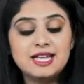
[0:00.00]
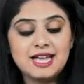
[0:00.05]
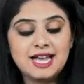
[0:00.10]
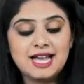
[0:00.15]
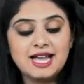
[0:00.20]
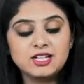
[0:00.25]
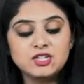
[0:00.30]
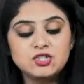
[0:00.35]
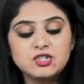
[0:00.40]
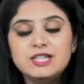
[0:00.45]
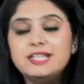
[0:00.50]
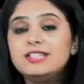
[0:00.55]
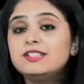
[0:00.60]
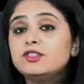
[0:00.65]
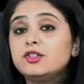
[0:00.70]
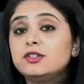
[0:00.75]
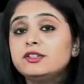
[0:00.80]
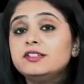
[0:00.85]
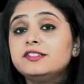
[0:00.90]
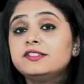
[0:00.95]
Actually,
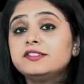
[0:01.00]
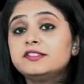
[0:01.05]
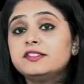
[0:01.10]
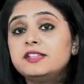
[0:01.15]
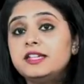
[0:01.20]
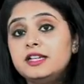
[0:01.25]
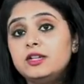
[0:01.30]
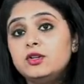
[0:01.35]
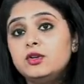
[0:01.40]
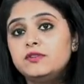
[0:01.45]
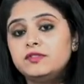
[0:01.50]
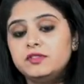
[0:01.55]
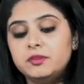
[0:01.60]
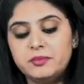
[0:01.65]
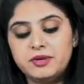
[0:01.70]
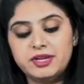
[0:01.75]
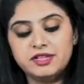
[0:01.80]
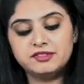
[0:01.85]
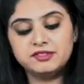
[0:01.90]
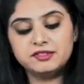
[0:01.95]
it's on the skin of the
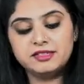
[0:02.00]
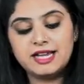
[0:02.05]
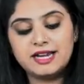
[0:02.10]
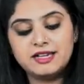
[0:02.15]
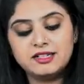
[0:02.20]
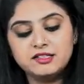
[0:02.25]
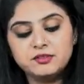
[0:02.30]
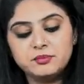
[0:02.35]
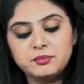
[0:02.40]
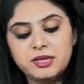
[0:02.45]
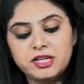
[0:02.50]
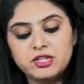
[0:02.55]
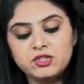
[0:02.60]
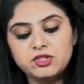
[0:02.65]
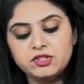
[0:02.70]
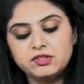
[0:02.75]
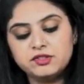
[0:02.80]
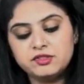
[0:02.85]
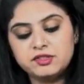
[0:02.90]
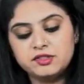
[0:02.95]
breast. That is
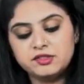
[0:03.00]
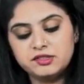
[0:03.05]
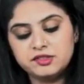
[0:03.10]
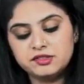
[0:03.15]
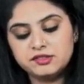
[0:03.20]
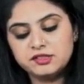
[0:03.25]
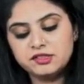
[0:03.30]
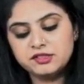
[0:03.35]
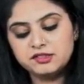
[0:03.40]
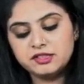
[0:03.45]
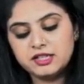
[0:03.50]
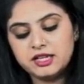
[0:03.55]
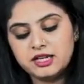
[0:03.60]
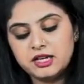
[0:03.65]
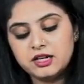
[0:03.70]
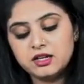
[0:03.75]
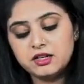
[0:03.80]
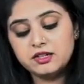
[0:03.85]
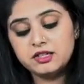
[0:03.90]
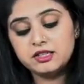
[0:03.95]
Paget's disease. This can
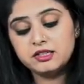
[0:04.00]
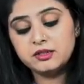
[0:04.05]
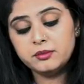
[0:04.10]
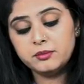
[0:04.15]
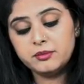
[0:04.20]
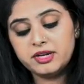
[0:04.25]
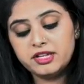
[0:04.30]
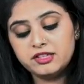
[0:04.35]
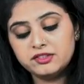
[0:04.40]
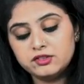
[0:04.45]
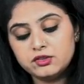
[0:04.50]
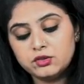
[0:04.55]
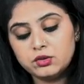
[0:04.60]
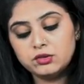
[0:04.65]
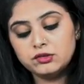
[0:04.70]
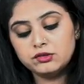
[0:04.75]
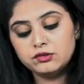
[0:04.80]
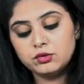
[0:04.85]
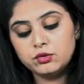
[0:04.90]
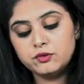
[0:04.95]
occur in the breast
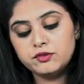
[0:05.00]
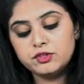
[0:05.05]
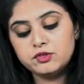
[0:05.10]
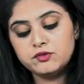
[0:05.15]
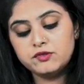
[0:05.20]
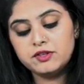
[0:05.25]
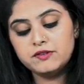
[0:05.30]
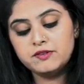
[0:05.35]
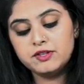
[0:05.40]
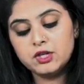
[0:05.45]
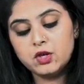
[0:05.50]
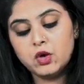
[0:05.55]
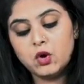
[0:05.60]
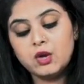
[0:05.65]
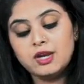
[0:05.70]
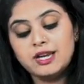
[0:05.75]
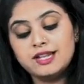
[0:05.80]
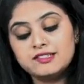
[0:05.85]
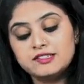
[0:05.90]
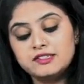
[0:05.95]
also, which we will
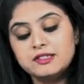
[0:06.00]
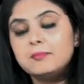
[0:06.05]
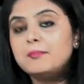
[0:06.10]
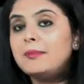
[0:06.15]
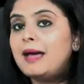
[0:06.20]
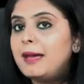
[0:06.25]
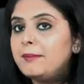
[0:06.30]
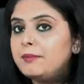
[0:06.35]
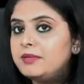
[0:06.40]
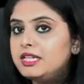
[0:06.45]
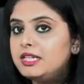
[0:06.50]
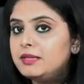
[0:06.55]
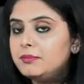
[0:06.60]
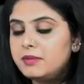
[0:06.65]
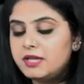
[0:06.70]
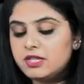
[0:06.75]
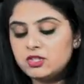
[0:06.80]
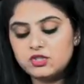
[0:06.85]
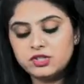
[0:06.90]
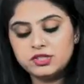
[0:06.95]
call as the mammary
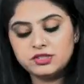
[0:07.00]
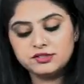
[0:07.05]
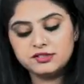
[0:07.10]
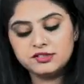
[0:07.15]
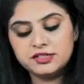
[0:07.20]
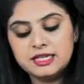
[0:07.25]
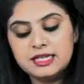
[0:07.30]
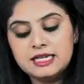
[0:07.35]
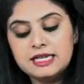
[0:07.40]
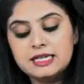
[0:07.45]
Paget's.